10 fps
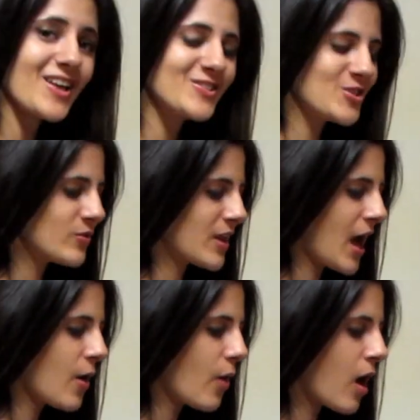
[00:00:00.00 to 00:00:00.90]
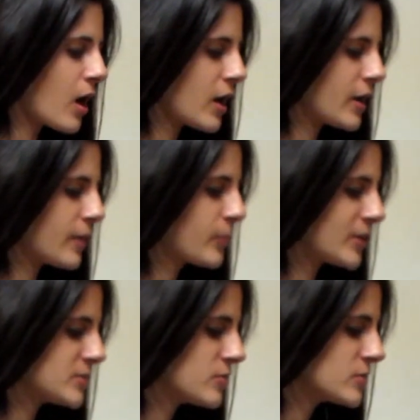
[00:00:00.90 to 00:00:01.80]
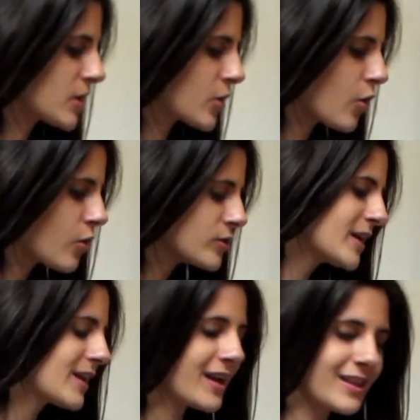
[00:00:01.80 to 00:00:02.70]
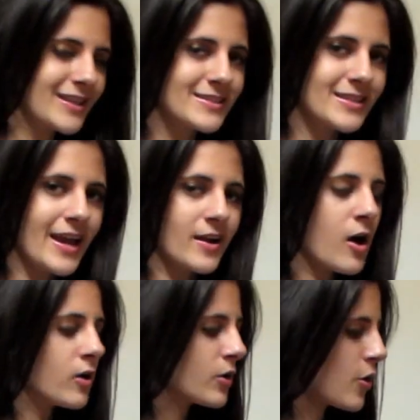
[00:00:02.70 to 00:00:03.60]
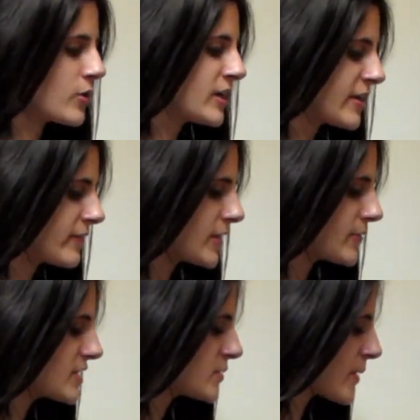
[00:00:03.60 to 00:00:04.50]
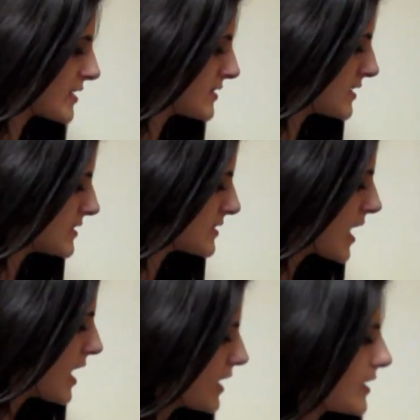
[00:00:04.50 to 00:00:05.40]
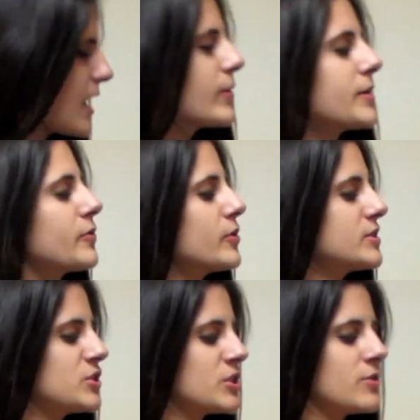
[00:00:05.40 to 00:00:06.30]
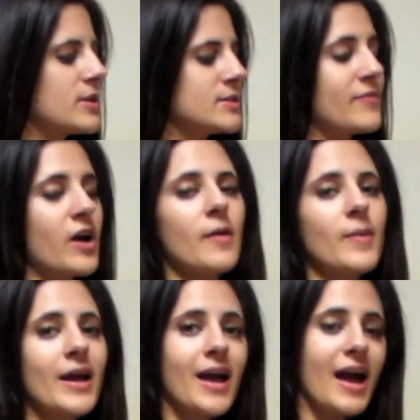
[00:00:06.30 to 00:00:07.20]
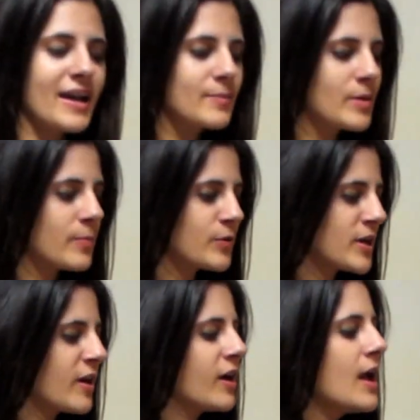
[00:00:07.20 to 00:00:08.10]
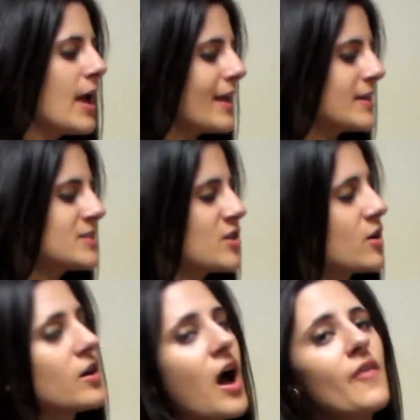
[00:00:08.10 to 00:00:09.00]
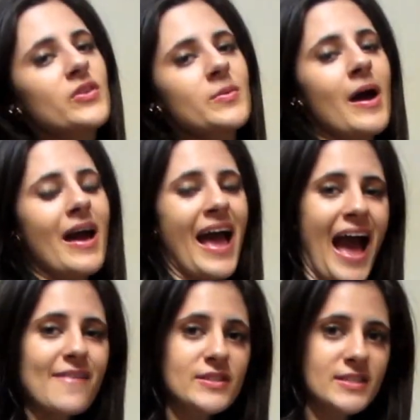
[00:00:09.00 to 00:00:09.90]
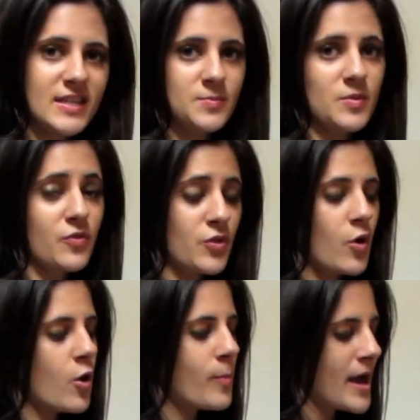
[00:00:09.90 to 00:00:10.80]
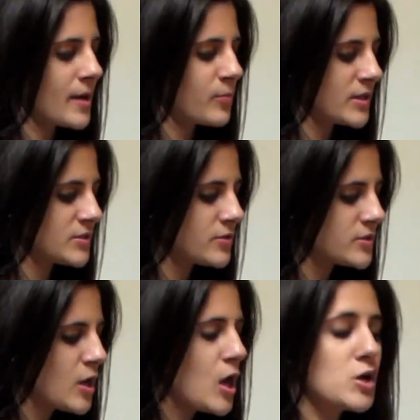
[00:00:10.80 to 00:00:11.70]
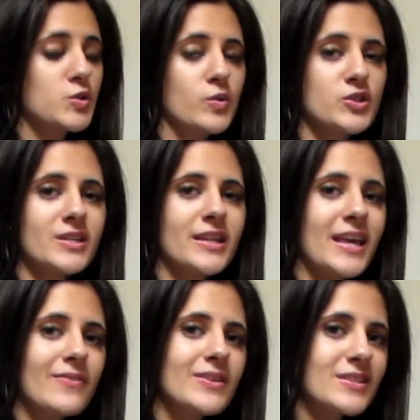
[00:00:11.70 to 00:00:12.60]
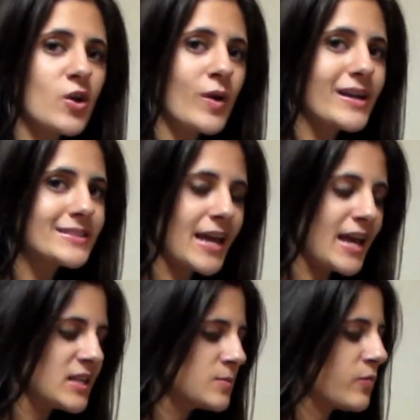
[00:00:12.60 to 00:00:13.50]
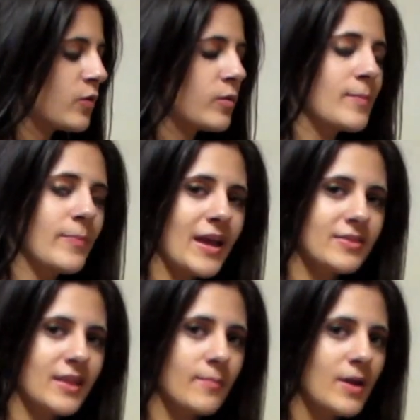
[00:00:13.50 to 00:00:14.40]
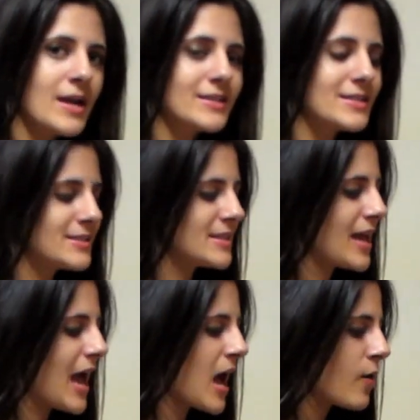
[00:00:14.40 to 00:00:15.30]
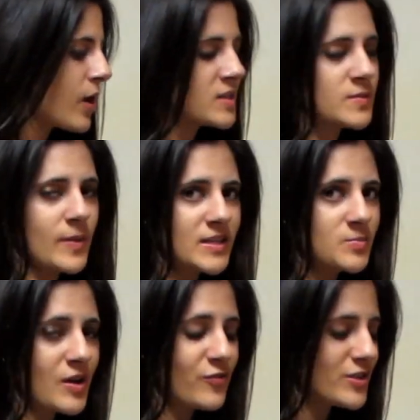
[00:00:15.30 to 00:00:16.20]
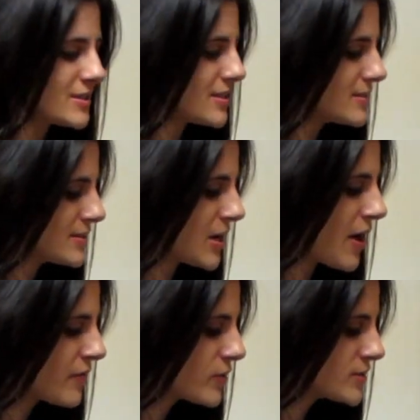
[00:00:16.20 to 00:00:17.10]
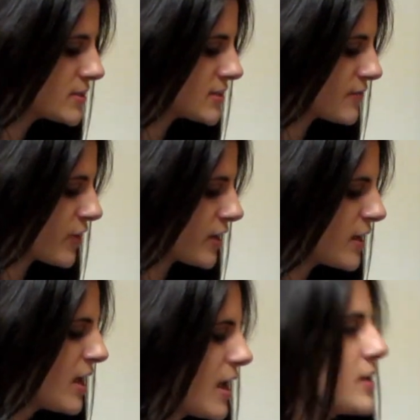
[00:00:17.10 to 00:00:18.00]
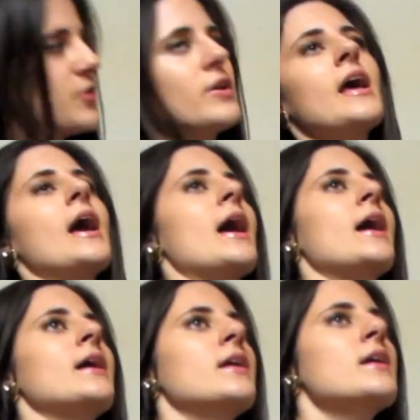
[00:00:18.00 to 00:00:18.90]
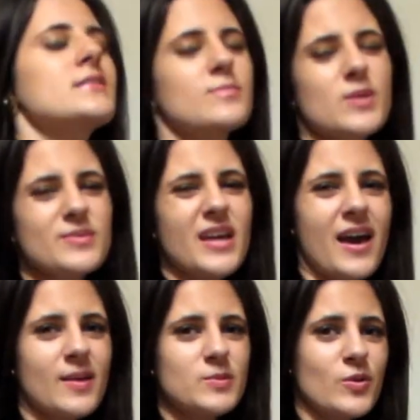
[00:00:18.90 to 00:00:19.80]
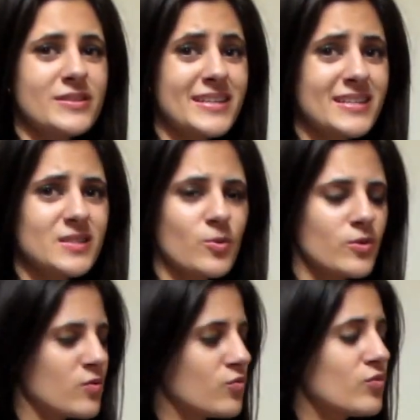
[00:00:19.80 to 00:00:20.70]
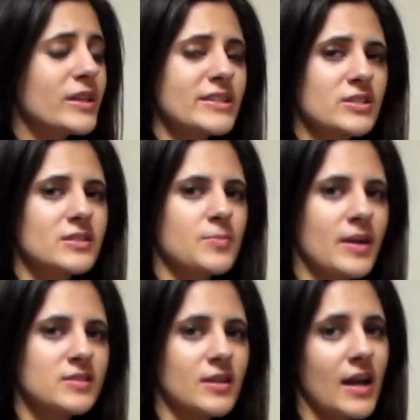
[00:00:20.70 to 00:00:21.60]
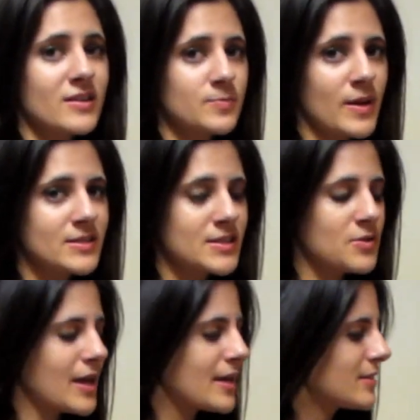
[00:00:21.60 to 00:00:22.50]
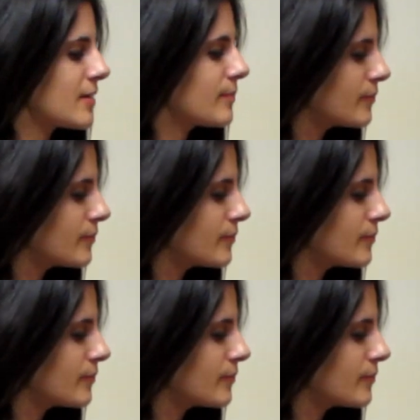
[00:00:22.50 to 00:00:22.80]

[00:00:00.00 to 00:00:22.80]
So now our pretzels are golden and glistening and all coated evenly with the spices. Now what I'm going to do is I've got my cayenne pepper here. And I started off with about a half a teaspoon for the whole bag of pretzels. So we're just going to give these a quick taste before we bake them to see how our spice preference is. Now everyone's is different, and you can add, sometimes I add up to a teaspoon. It really just depends on how spicy you like them.